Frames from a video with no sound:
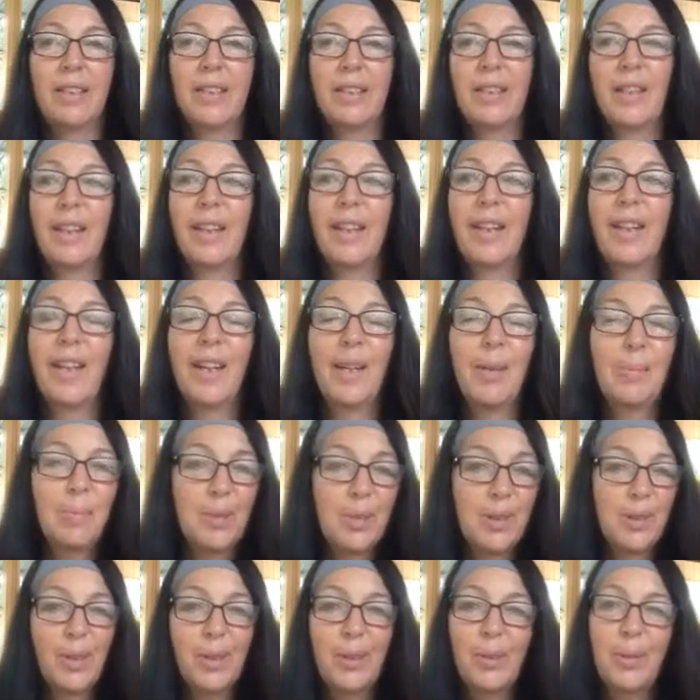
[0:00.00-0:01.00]
It's like I'm
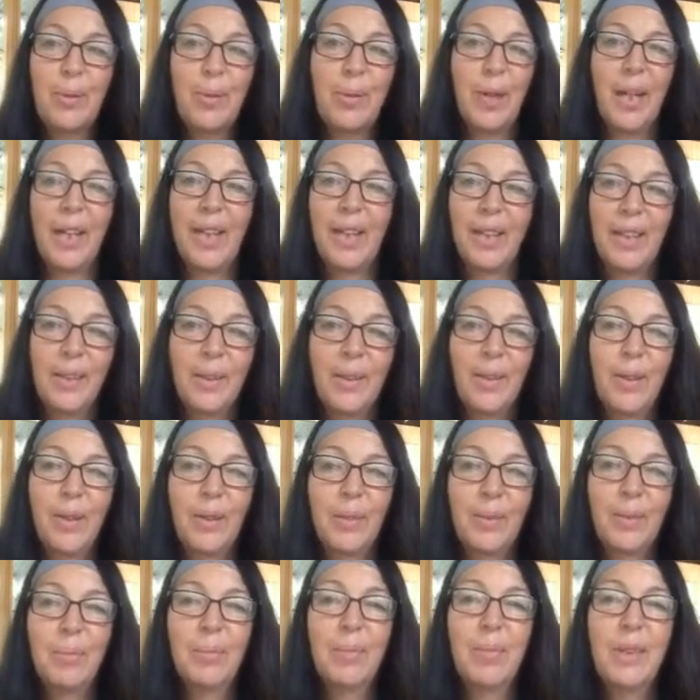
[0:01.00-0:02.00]
so quiet at
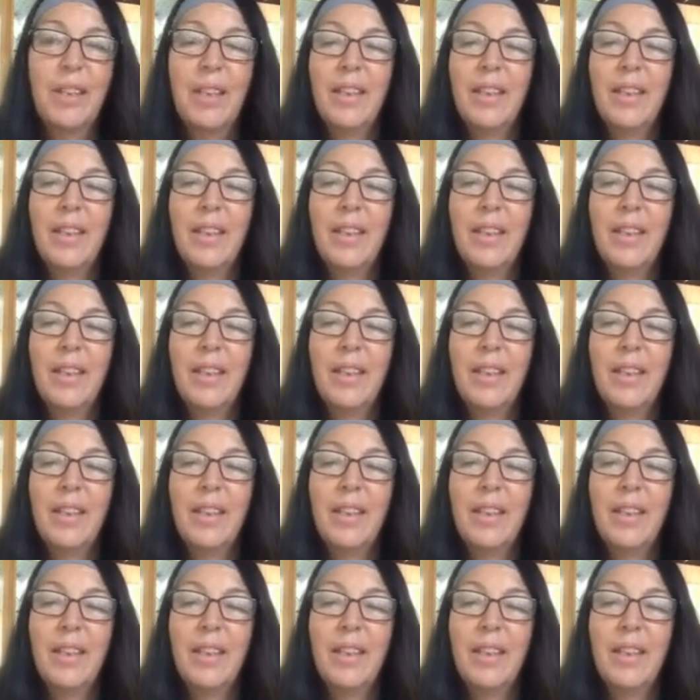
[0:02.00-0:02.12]
home,